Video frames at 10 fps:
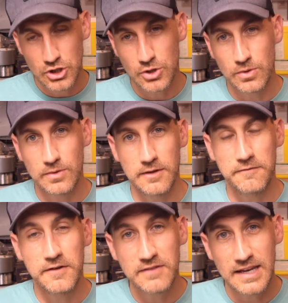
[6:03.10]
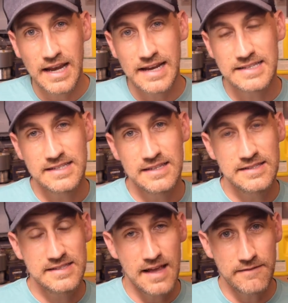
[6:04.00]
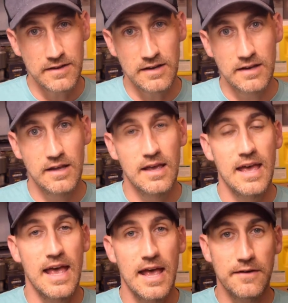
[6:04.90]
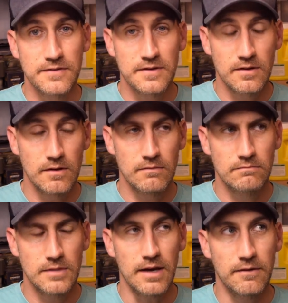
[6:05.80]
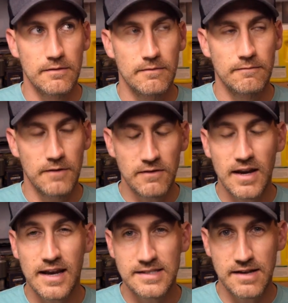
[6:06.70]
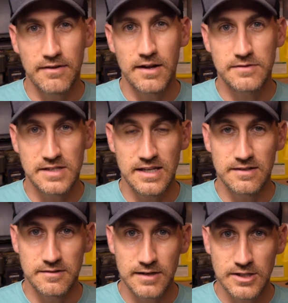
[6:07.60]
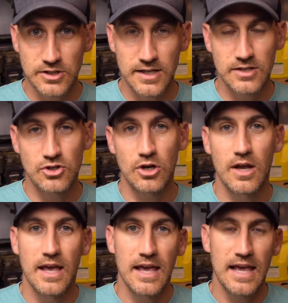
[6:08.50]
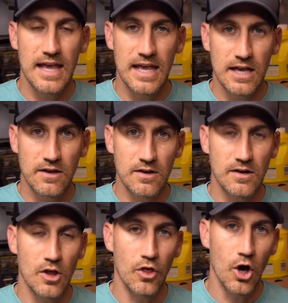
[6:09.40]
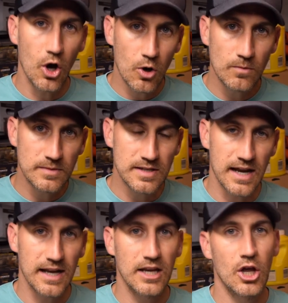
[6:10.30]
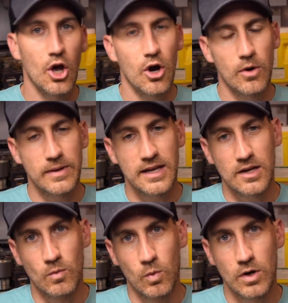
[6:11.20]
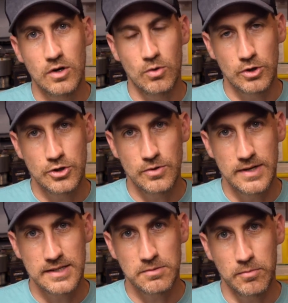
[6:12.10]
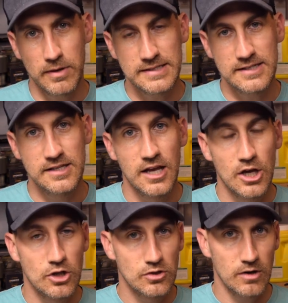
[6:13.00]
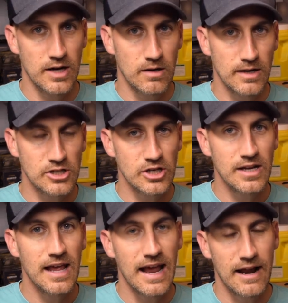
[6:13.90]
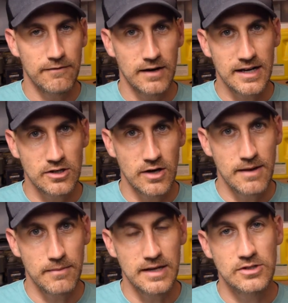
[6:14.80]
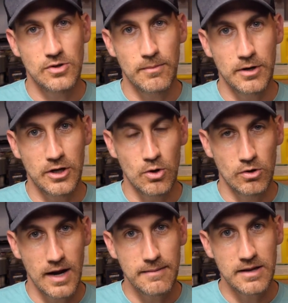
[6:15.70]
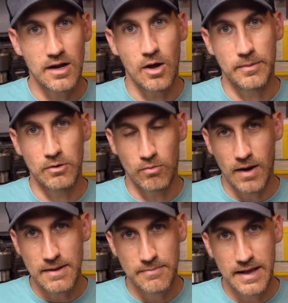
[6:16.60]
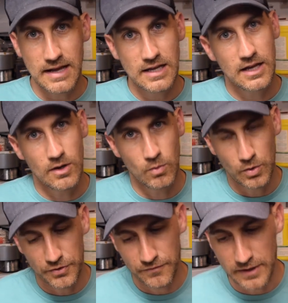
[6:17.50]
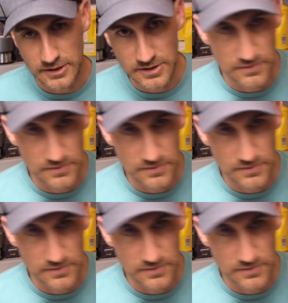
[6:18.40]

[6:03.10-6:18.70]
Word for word: to the 1587 F, yeah, 1587 FC insulation tester. In the ohm setting, are we getting one or two decimal places? It's a great question. I forgot to grab mine, so I'm gonna go grab it. I'll be right back and we'll finish